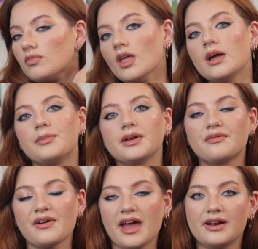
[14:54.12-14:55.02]
a big
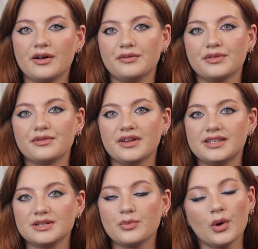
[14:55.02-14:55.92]
fan of the
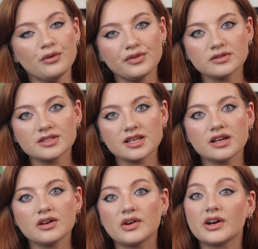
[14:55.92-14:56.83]
Fenty Pro
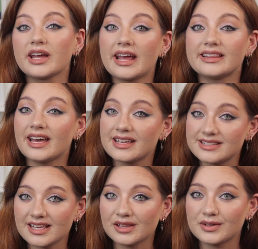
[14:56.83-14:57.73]
Filter or again the
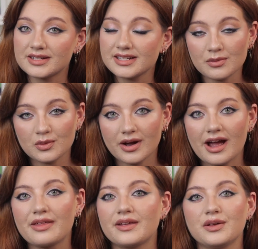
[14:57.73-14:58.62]
Estee Lauder Double Wear.
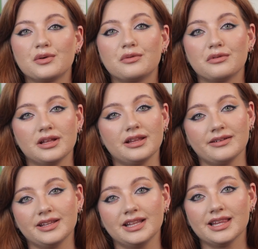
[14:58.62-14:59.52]
I think you'll really,
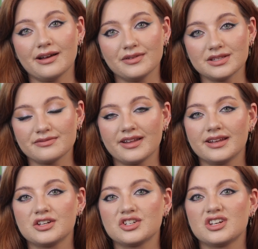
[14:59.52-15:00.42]
really love this
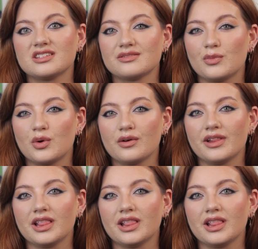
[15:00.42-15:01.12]
foundation as more of a